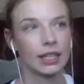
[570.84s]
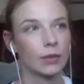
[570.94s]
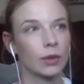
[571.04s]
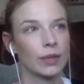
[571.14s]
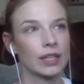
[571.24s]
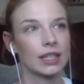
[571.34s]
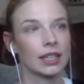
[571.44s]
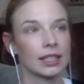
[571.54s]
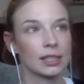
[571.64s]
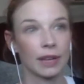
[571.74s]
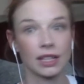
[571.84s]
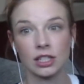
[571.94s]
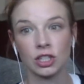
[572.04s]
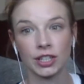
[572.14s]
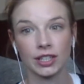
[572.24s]
when we did like the spicy
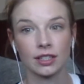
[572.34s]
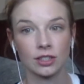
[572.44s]
chicken and